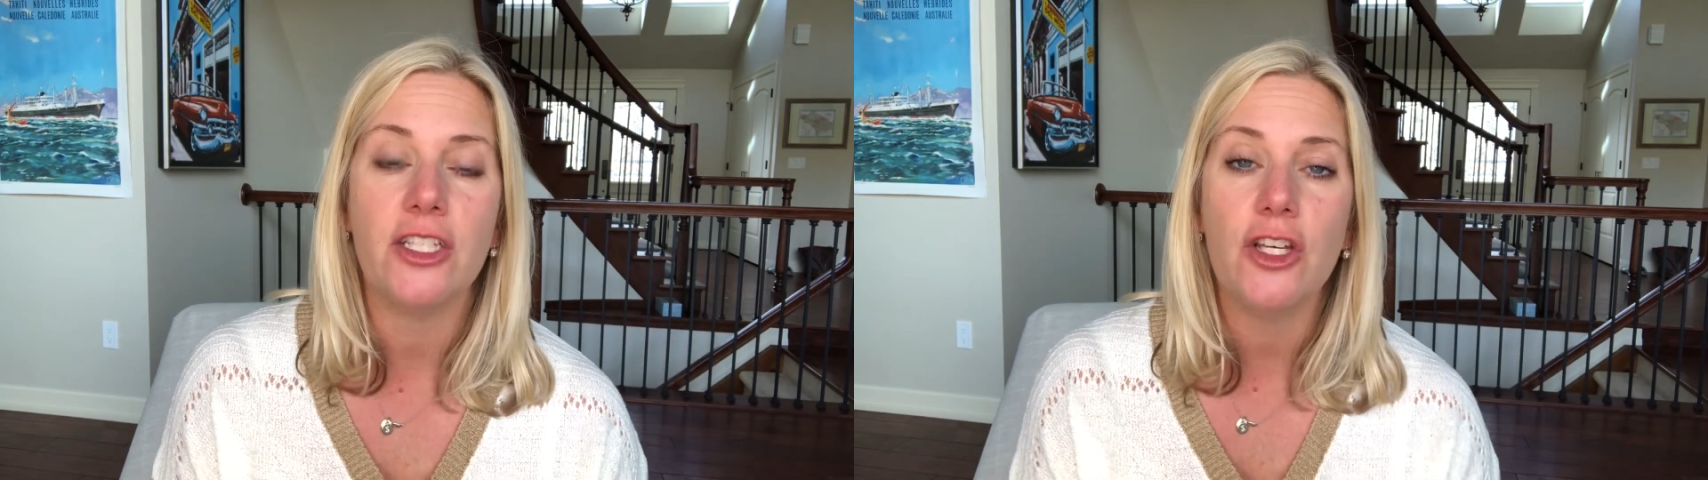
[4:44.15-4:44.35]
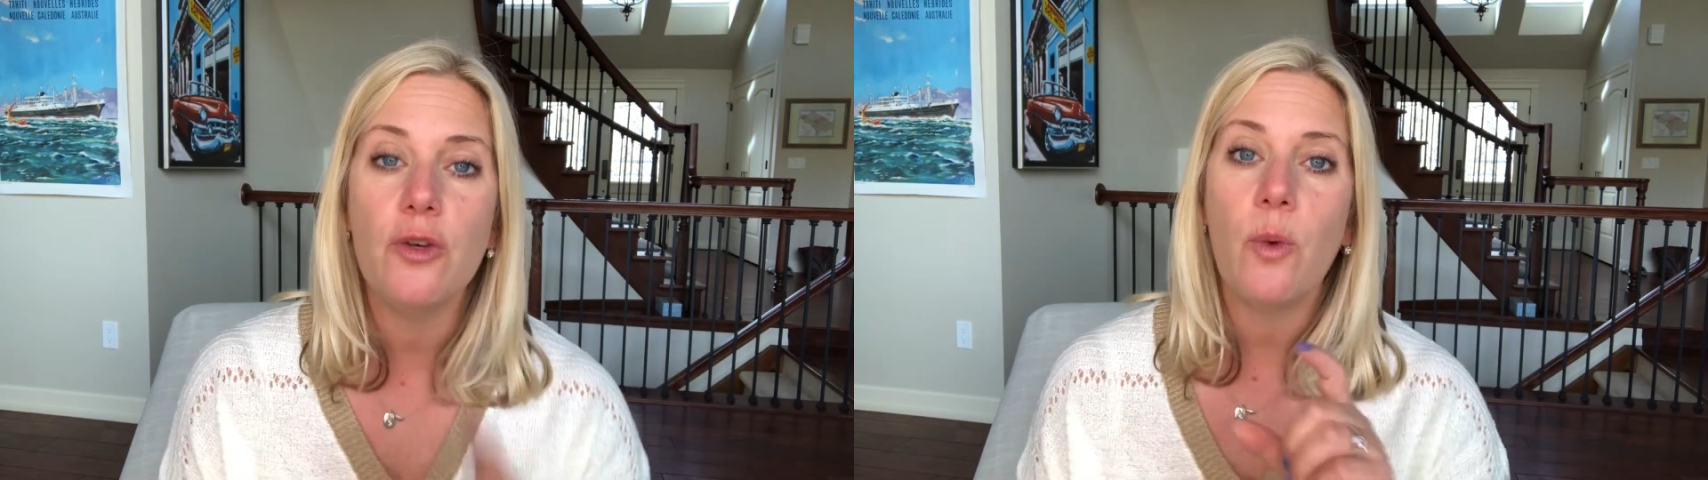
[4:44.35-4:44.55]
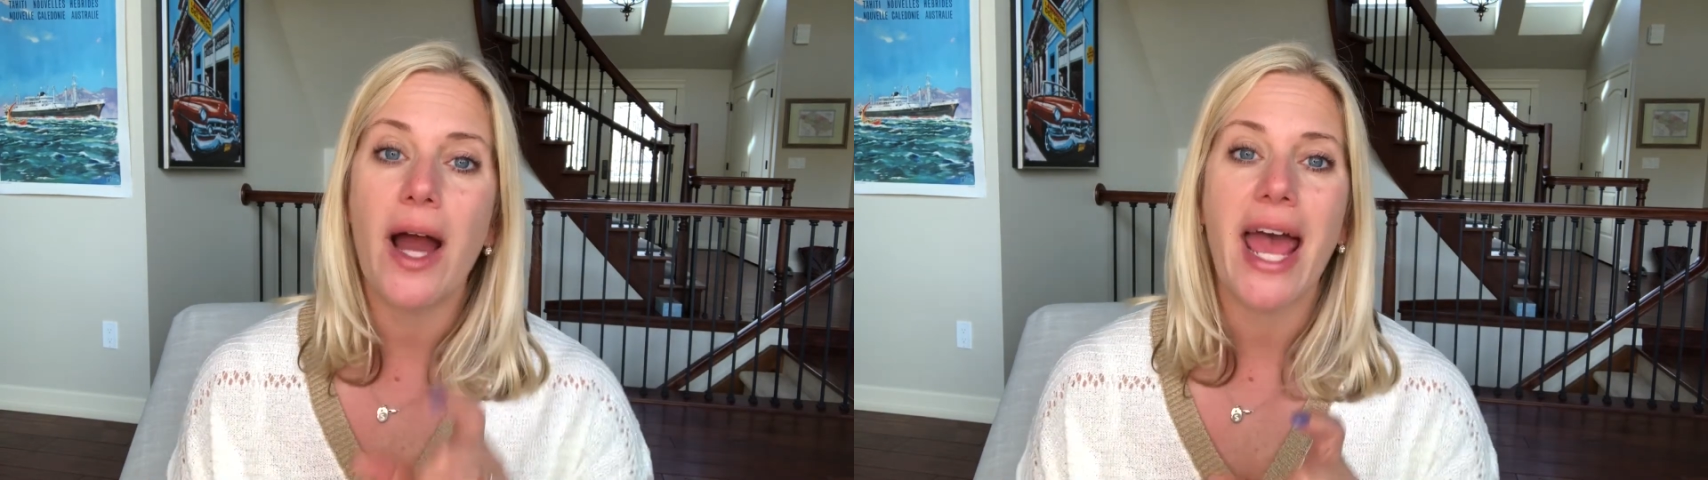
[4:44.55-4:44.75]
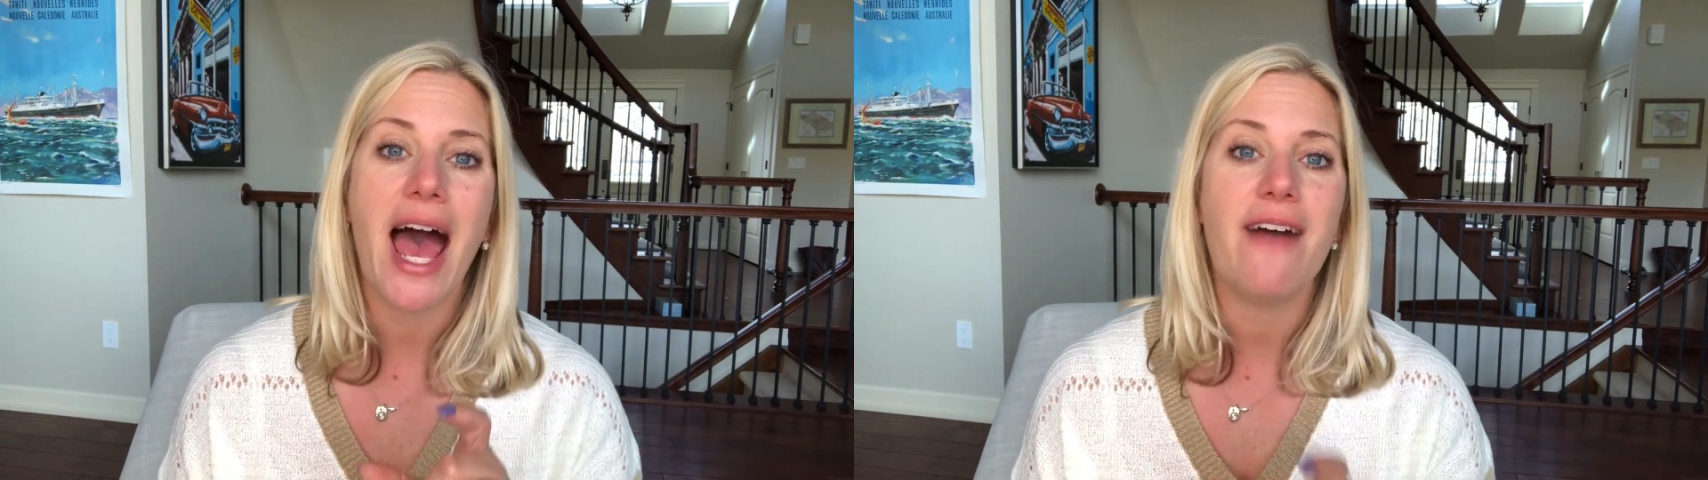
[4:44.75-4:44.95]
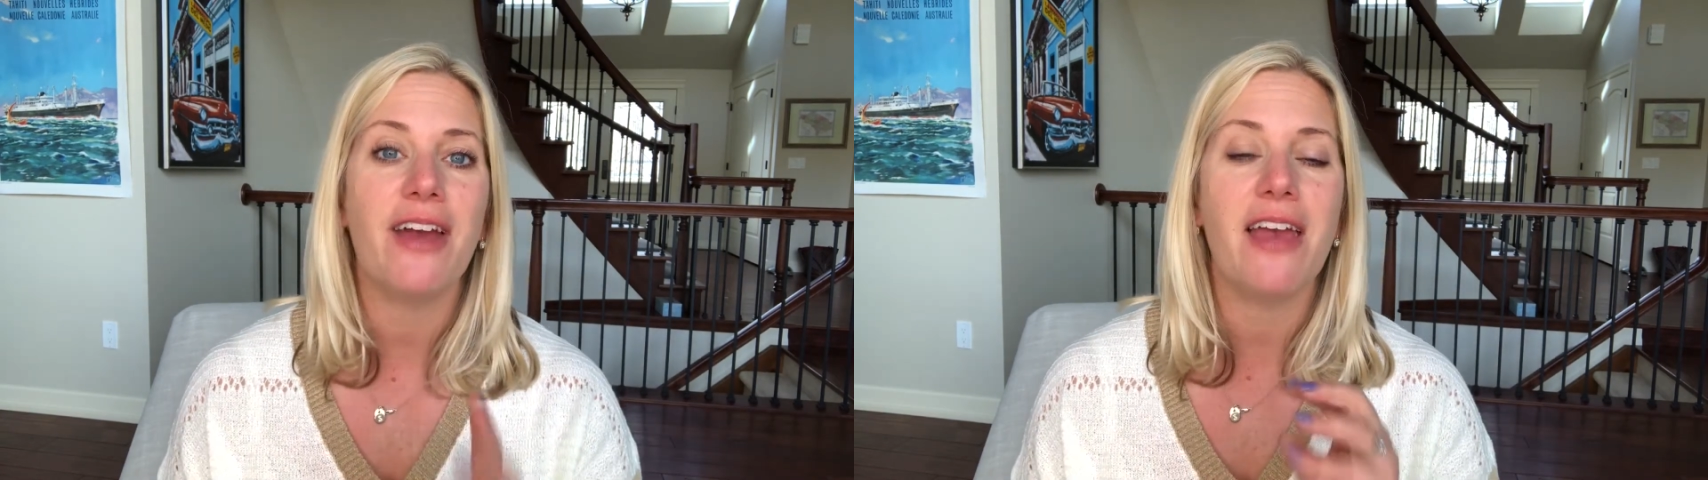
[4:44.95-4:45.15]
So you want to
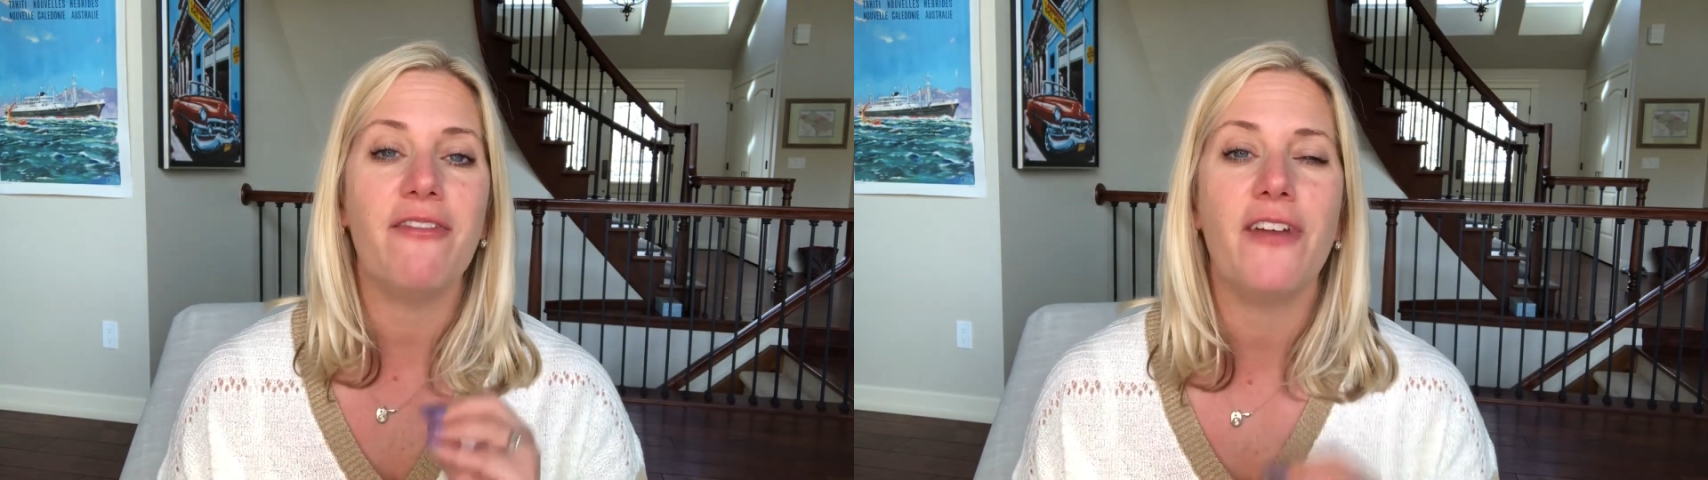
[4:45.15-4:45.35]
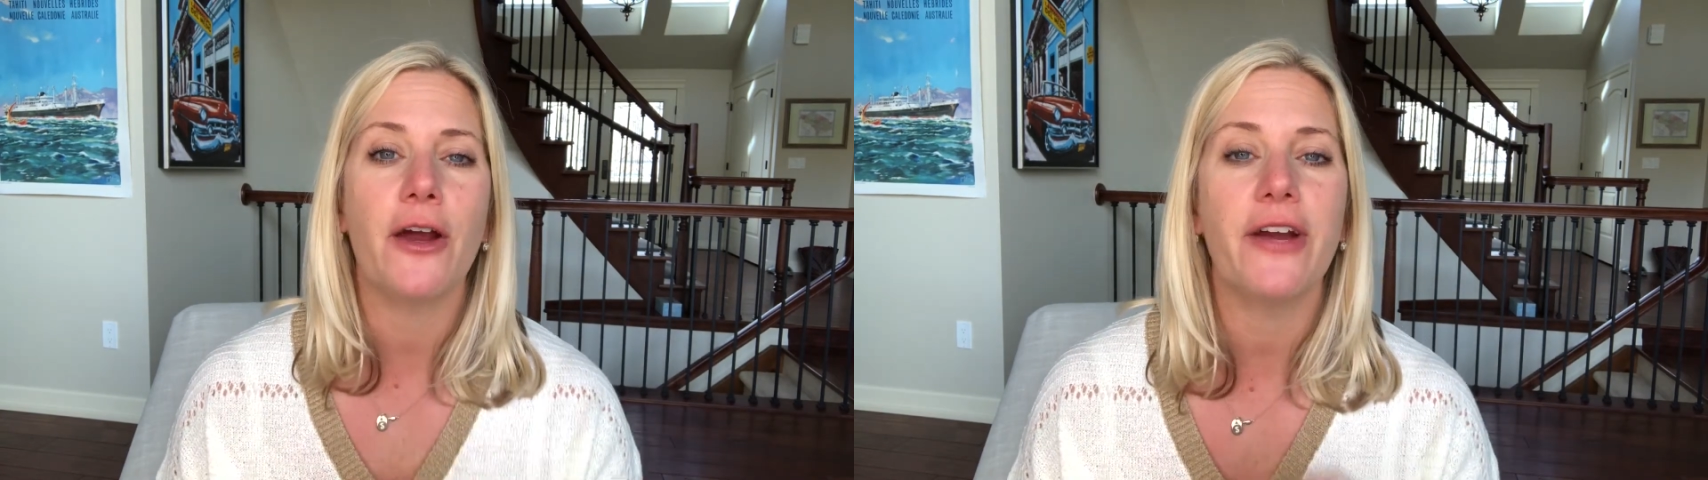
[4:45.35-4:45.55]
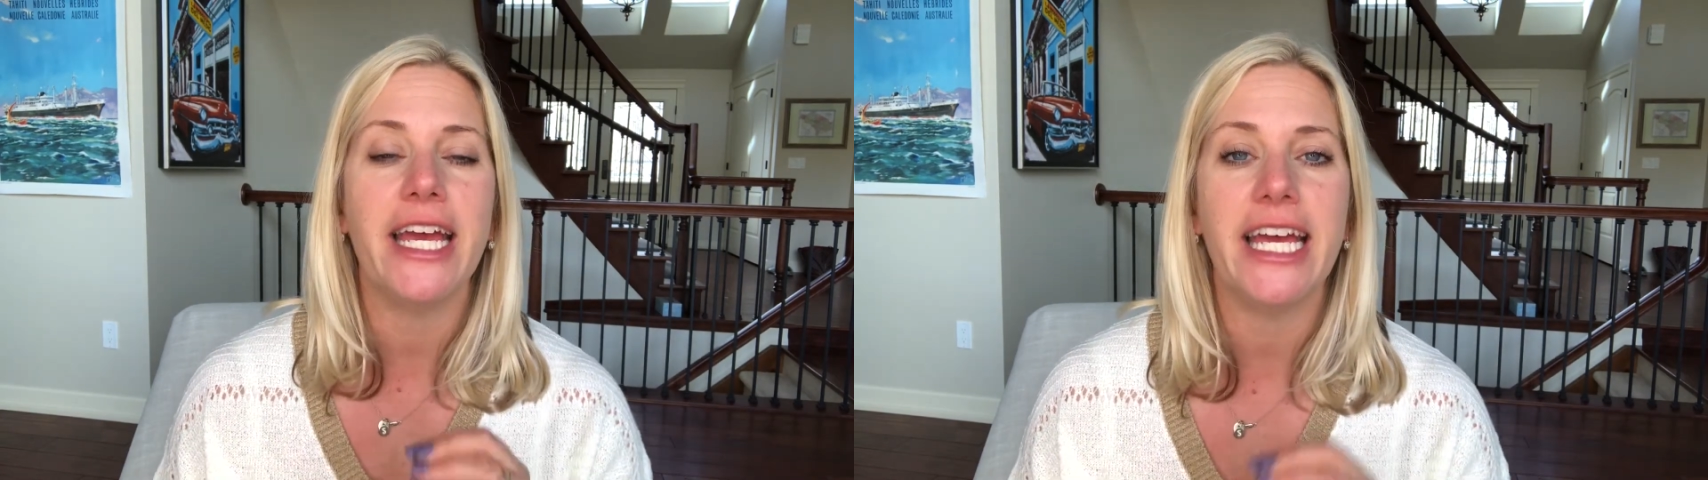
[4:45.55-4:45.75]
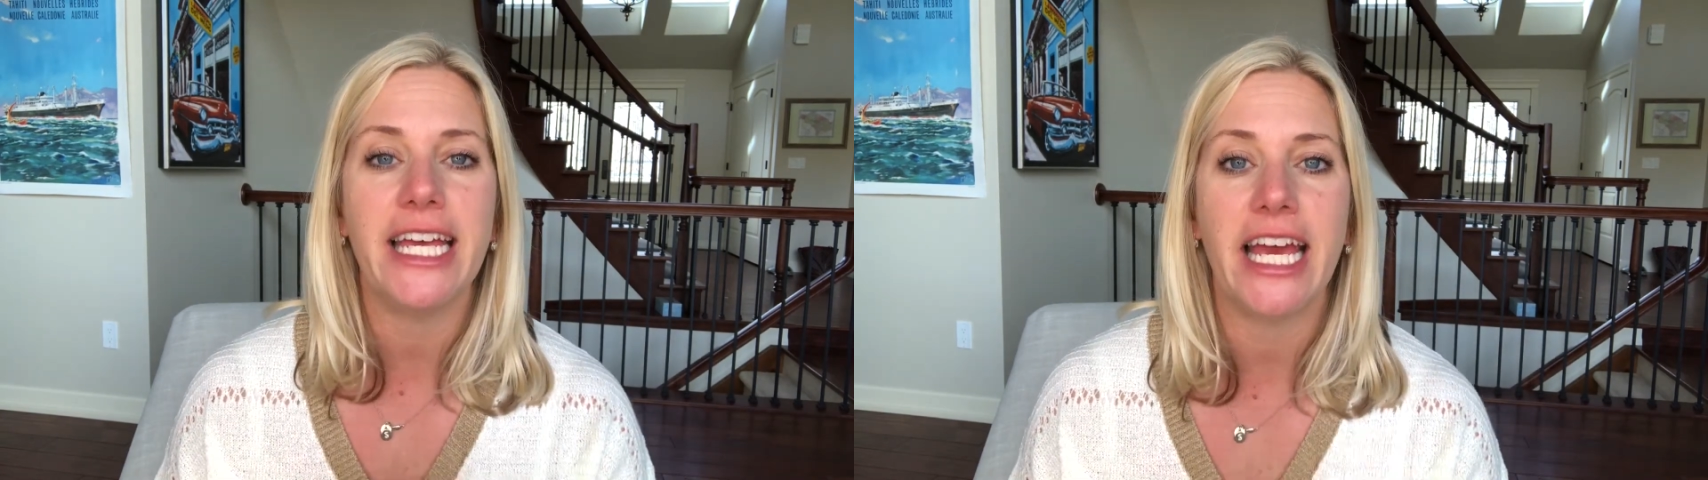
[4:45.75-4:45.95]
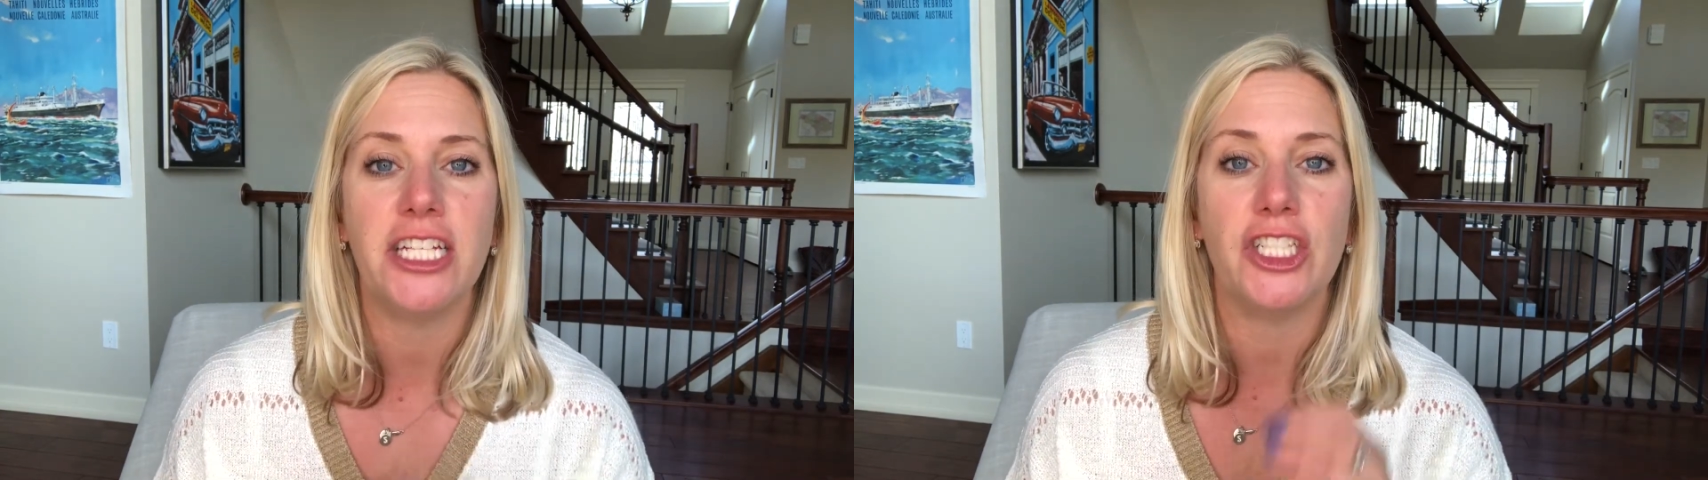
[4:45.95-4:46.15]
have a very
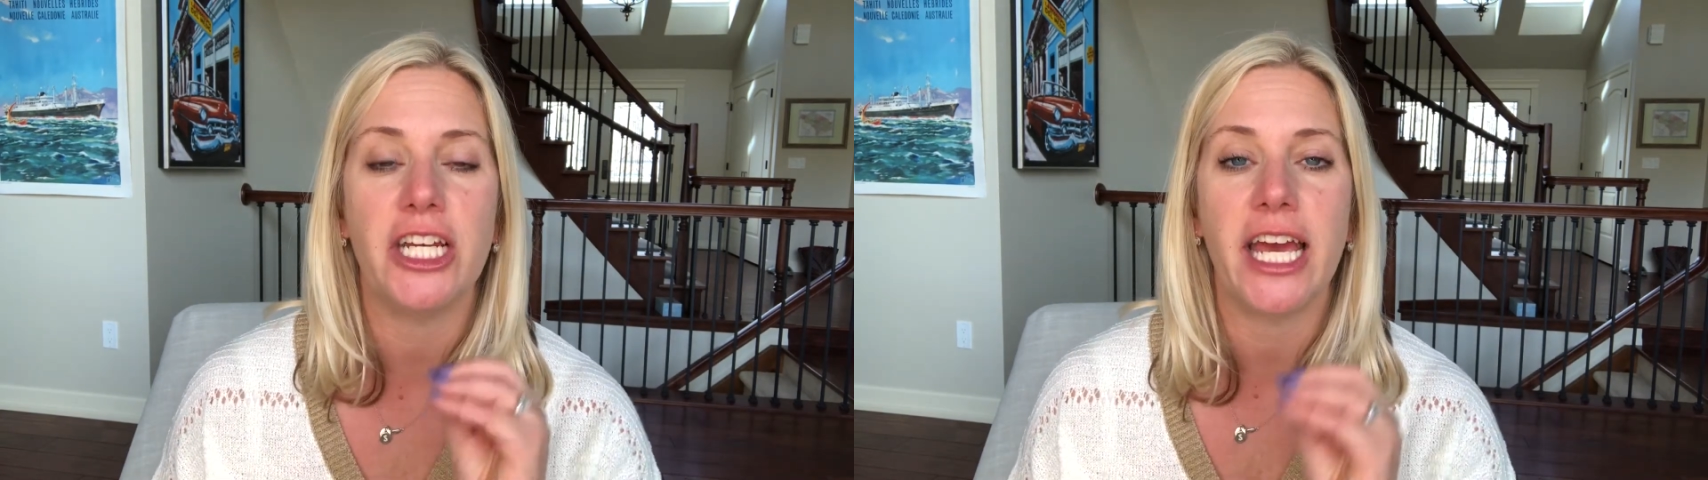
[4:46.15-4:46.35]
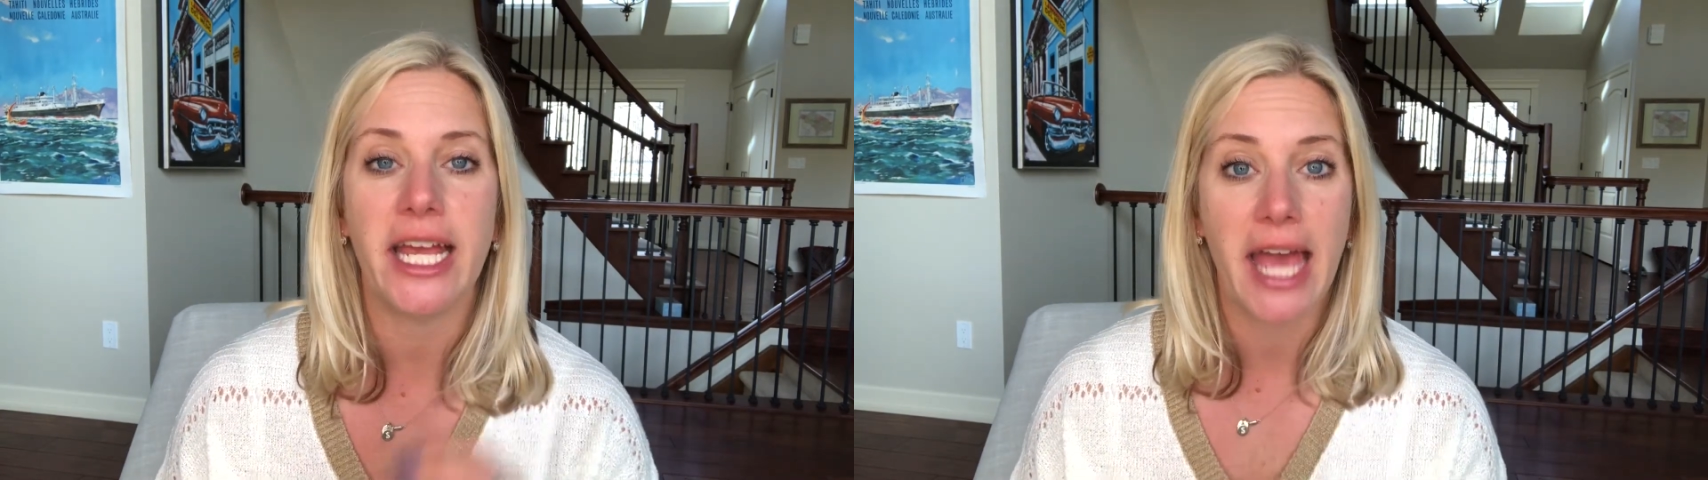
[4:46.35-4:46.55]
engaging and